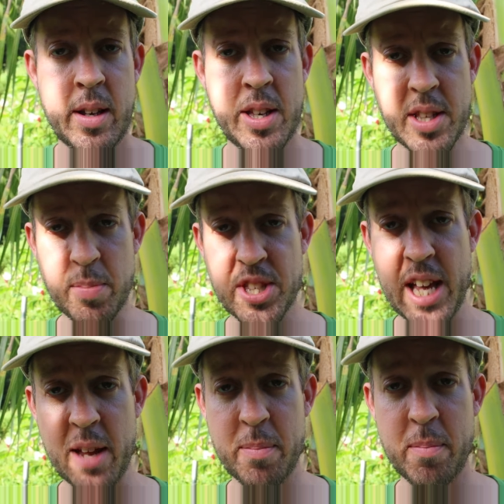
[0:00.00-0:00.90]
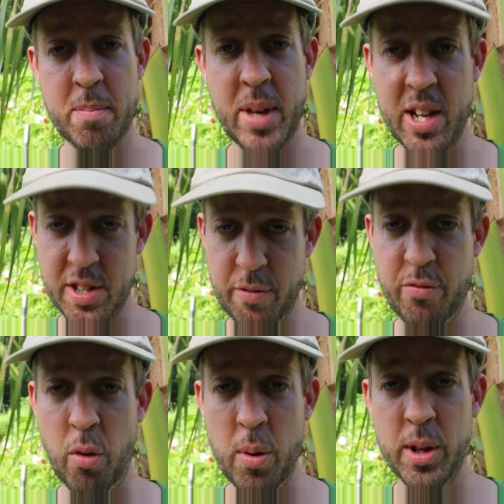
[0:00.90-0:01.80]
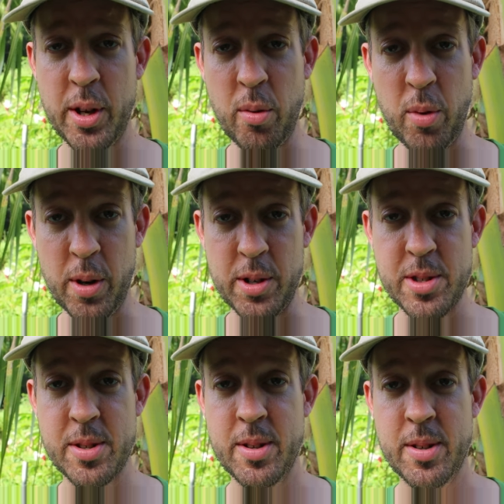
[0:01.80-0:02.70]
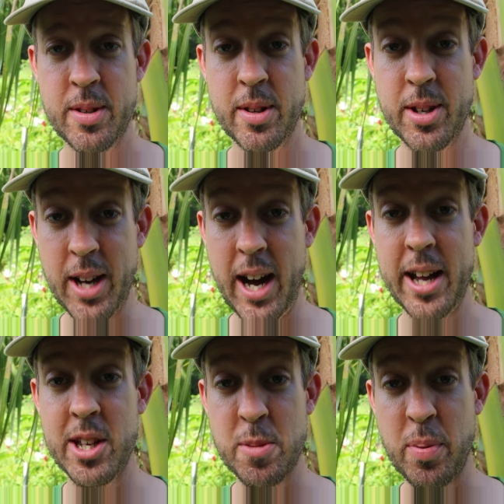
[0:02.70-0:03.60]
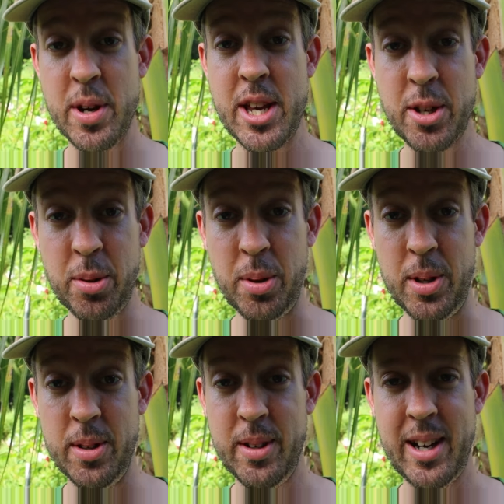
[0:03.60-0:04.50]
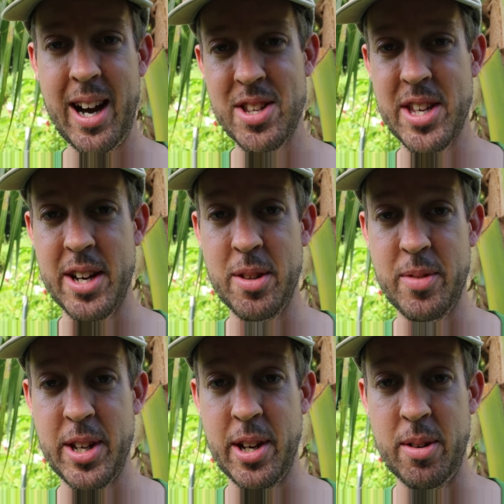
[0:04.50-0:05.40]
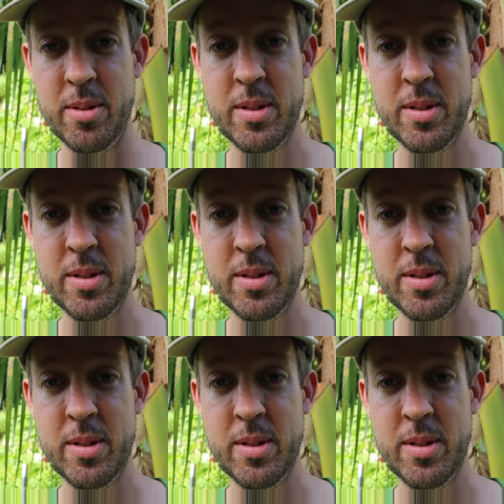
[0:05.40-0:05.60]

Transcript: He's upset because of four little words. God is pretty cool, I said in the video.